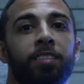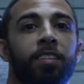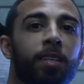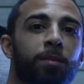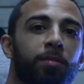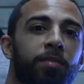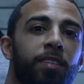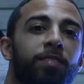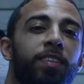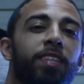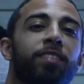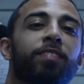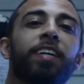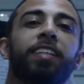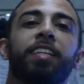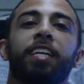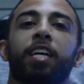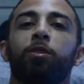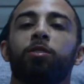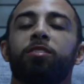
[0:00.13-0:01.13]
Team CV
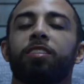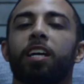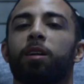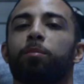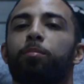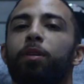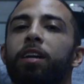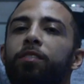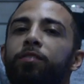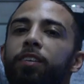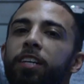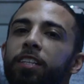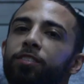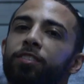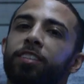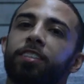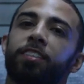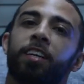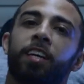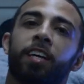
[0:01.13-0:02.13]
Victor here with Celebrating
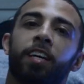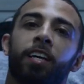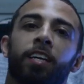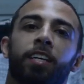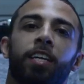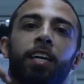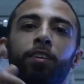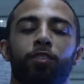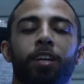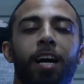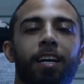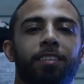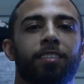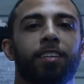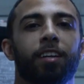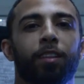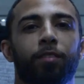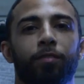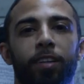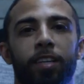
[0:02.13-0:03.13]
Victories. Give you guys
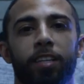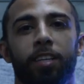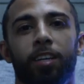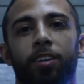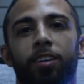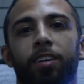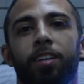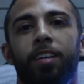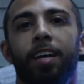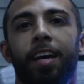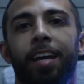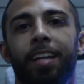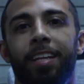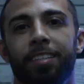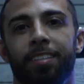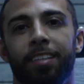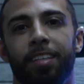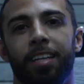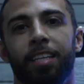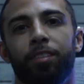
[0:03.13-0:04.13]
another video. And in
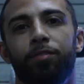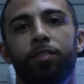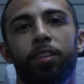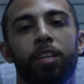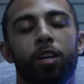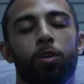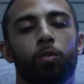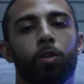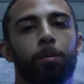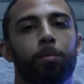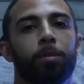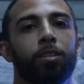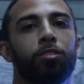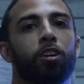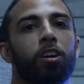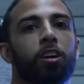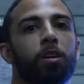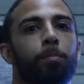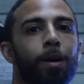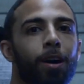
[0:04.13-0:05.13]
today's video, what I'm going to
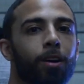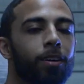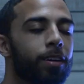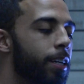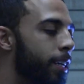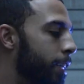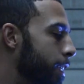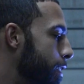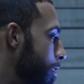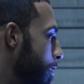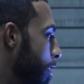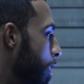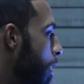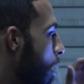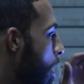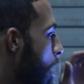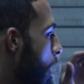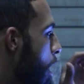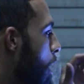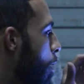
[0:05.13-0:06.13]
talk about is
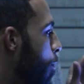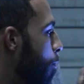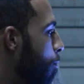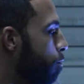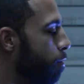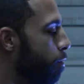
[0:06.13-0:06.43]
um,